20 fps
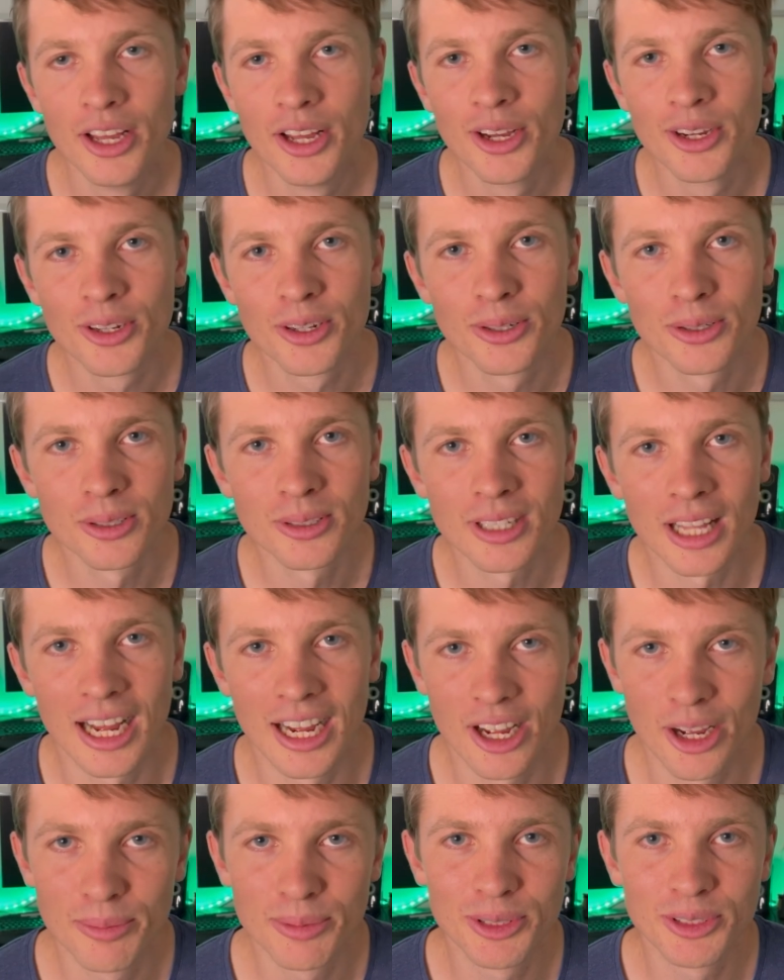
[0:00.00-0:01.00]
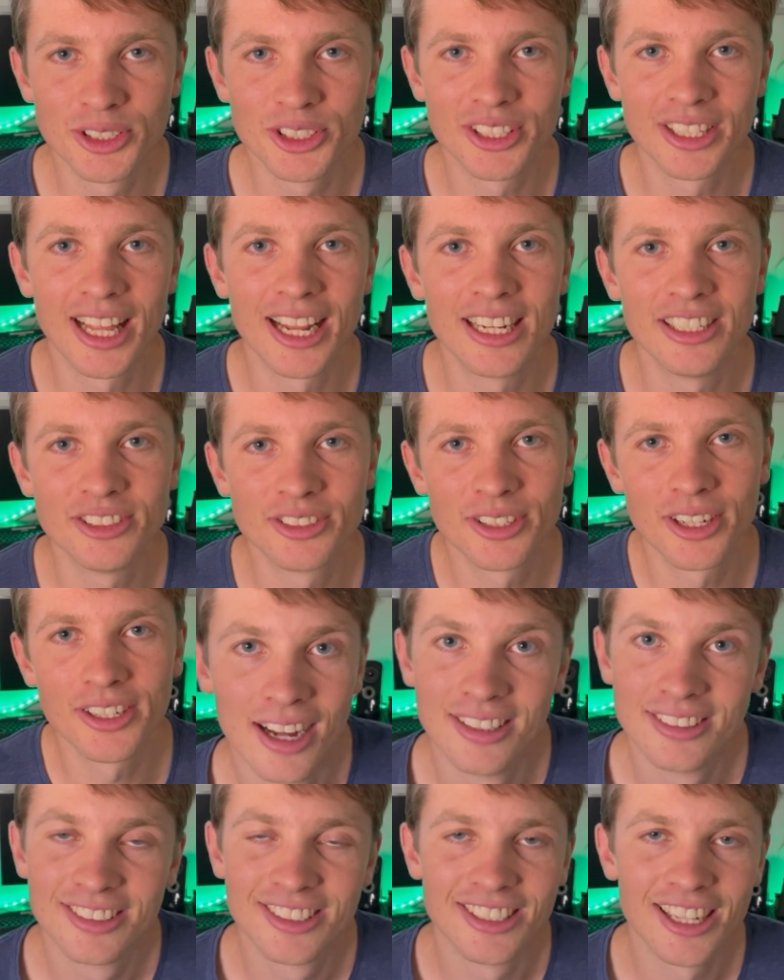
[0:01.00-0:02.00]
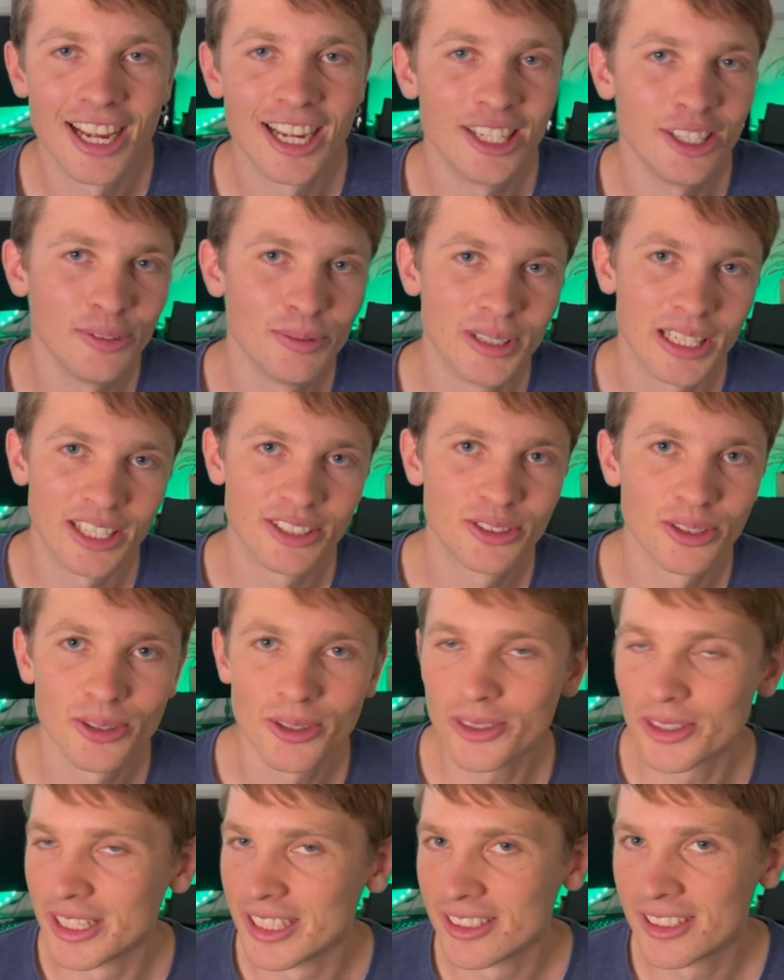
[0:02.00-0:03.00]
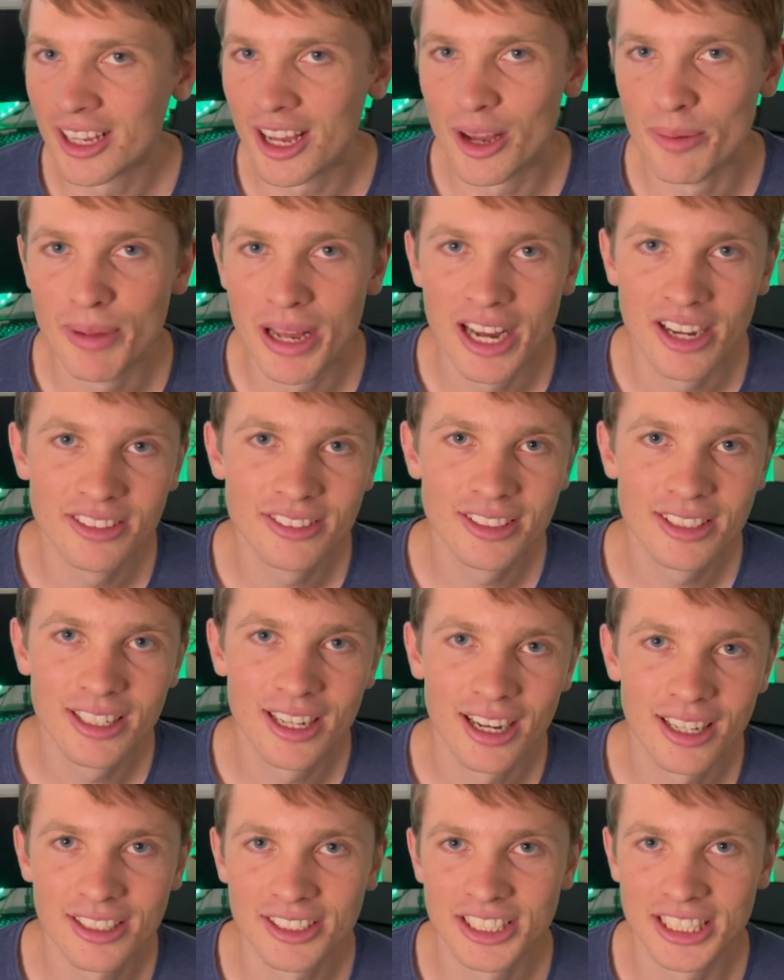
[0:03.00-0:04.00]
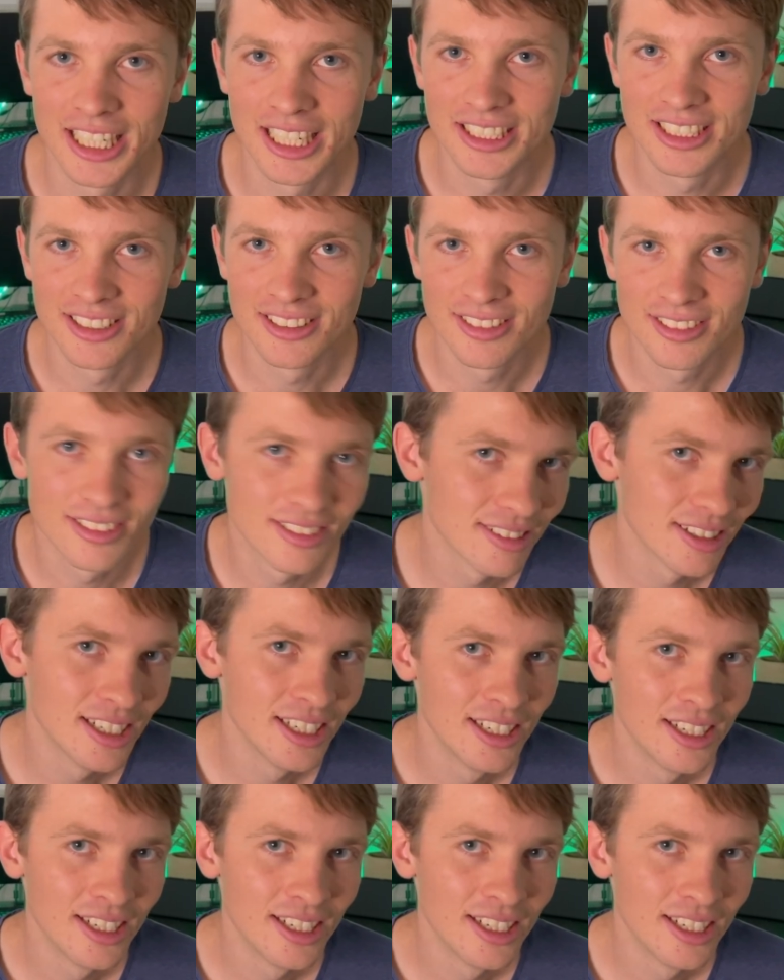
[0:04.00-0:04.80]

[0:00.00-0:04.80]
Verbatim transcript: Cool, I hope you enjoyed that intro. Today we are talking about color changes.